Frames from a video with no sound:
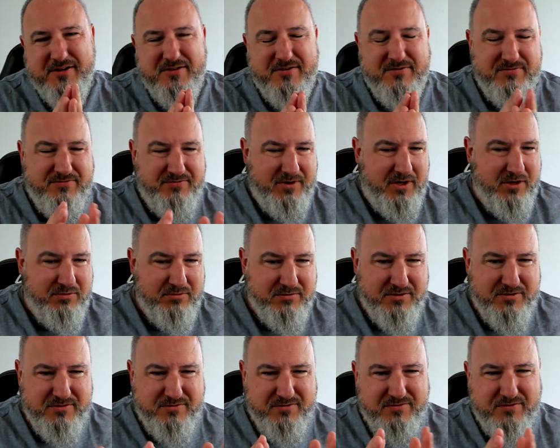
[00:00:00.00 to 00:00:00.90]
the
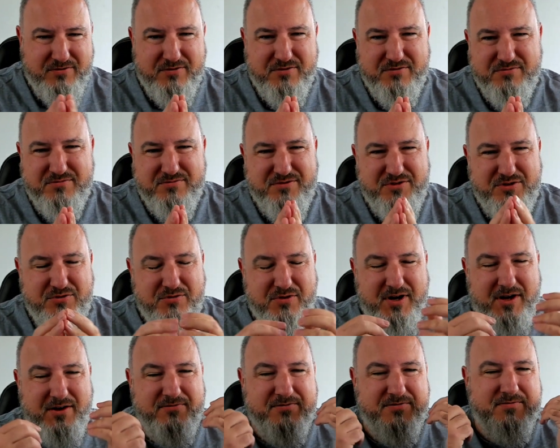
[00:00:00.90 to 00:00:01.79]
founder so you
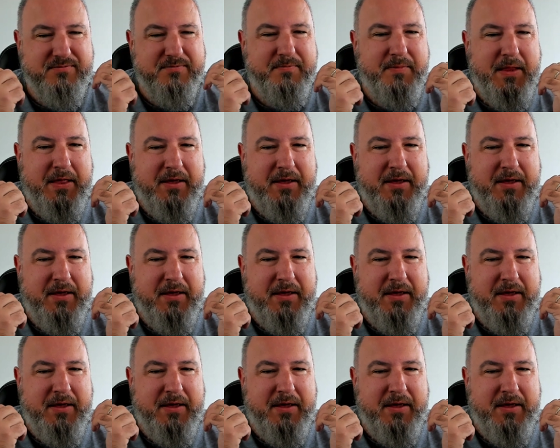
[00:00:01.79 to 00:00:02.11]
have